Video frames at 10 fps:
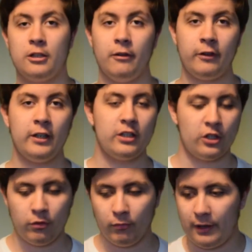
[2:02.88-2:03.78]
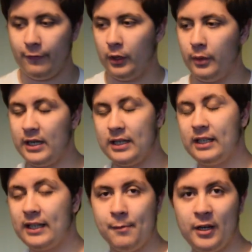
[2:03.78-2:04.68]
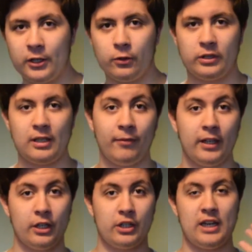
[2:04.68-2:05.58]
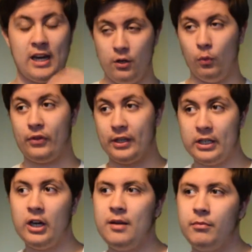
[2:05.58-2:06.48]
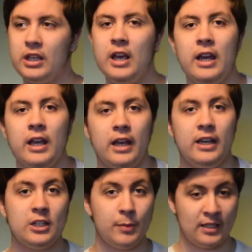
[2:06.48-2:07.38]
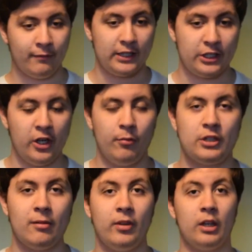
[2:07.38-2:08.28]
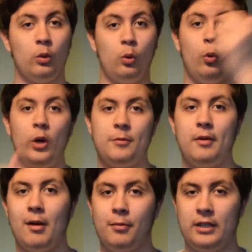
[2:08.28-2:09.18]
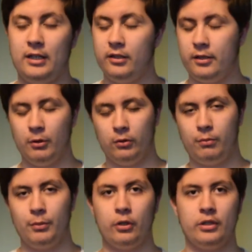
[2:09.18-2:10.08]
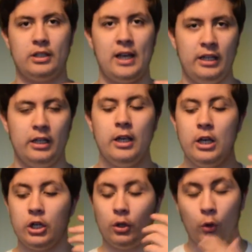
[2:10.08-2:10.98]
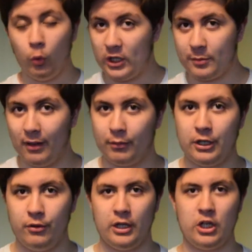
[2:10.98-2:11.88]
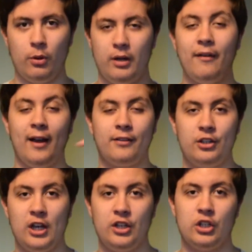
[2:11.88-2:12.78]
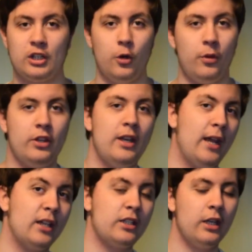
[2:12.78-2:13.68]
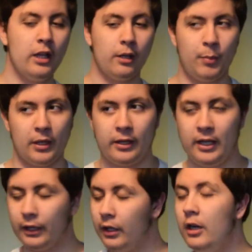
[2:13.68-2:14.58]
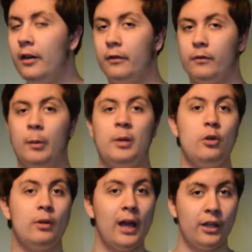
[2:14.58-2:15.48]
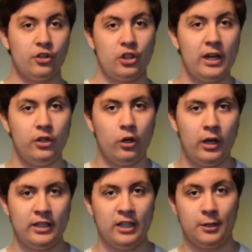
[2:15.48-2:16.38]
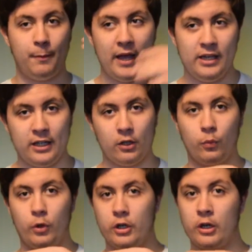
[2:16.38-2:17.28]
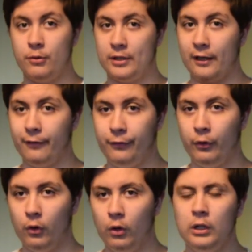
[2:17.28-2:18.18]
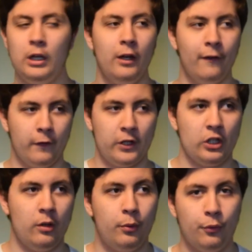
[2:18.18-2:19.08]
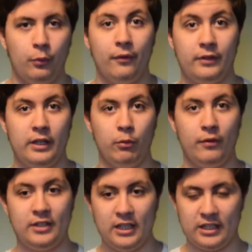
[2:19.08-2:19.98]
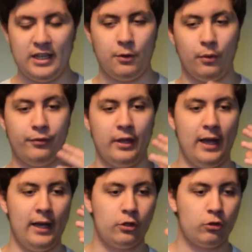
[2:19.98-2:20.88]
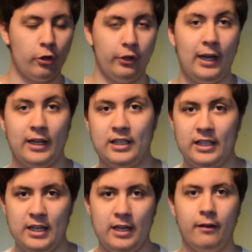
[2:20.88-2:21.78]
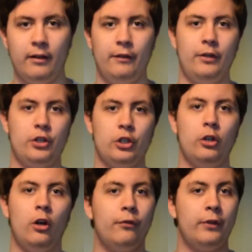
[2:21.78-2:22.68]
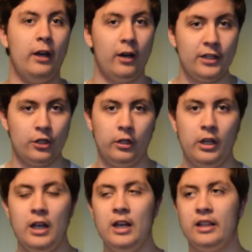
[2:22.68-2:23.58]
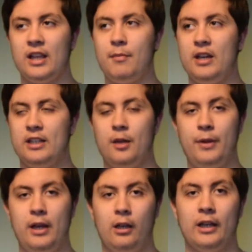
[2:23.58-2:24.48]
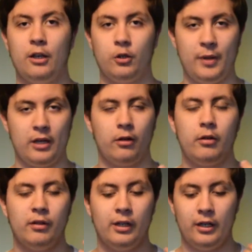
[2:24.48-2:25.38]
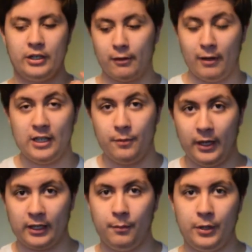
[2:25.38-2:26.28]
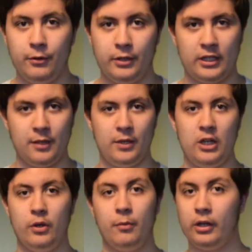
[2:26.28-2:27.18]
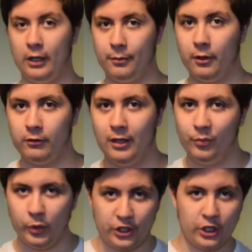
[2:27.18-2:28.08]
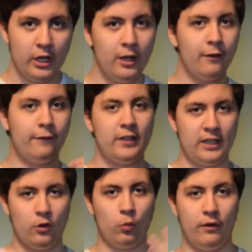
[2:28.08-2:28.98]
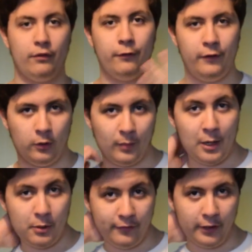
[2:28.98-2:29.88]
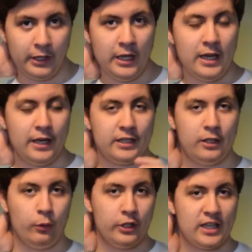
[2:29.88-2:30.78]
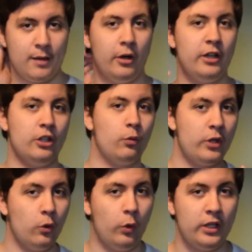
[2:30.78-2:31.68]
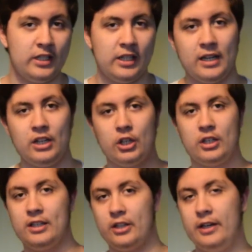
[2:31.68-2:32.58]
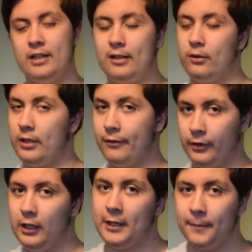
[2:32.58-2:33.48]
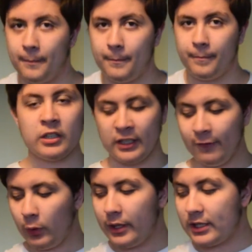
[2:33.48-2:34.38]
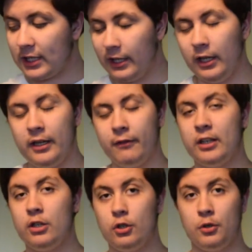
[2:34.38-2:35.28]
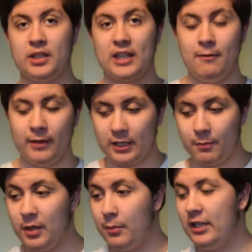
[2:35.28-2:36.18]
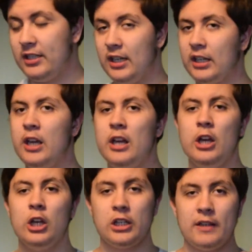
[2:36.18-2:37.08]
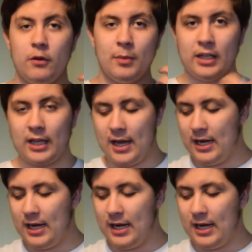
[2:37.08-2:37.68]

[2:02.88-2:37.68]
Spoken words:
So another thing is it shouldn't really follow any gimmicks or something that's in with the times. It needs to be something timeless, something that will always be representable, because then you'll always be able to use it. You won't ever have to change it to go with the next big thing. I mean, you can change your ident depending on what you're using it for. For example, with Disney, with their Tron Legacy version of their ident, they made it appear like it was being generated by a computer CPU in a modelling program, which fit it with the film. However, it's still the same ident we always see, just designed a little differently. So another thing you should do is keep things minimalistic, because if you make